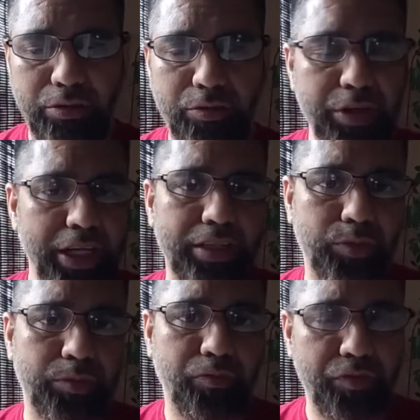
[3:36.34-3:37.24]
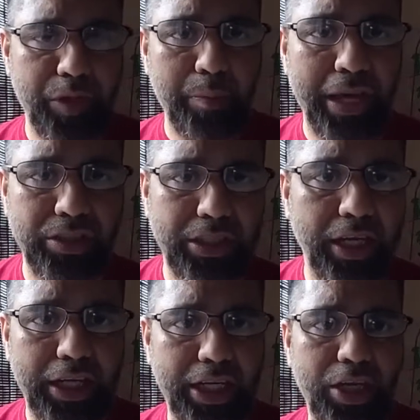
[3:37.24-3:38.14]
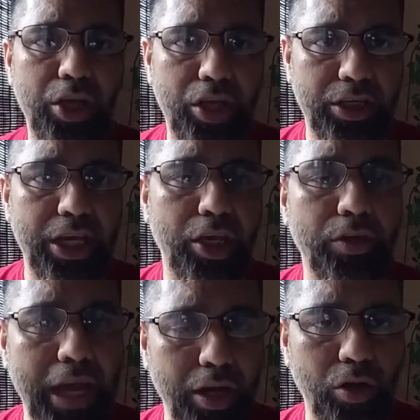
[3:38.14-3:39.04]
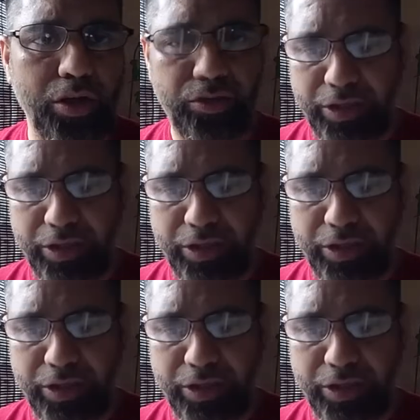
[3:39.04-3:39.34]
reading this 15 pages. It's not going to take you that long